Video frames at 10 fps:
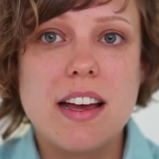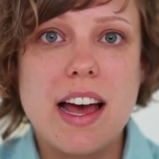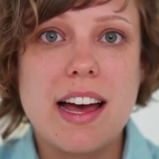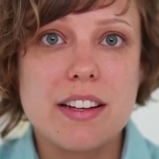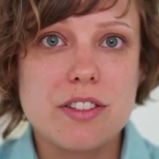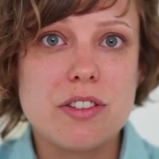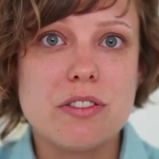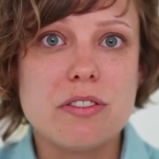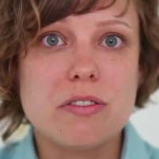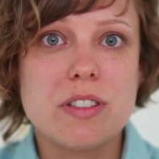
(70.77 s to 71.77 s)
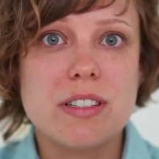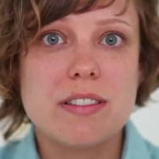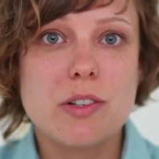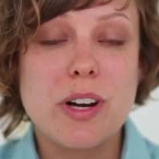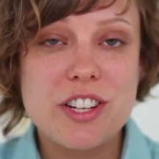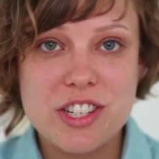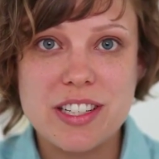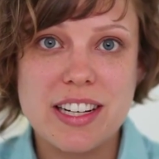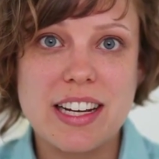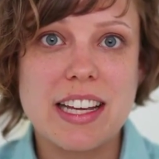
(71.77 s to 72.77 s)
had to
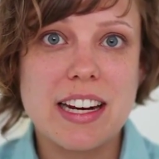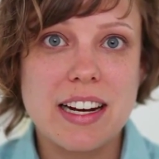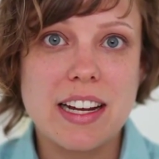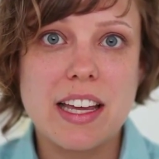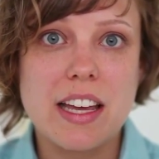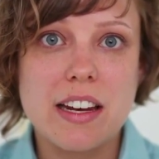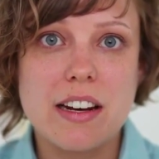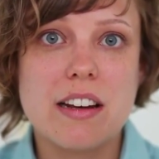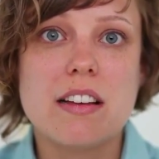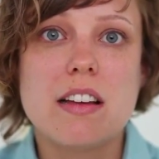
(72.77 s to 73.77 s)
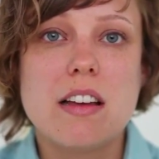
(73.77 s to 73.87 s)
question it again and again,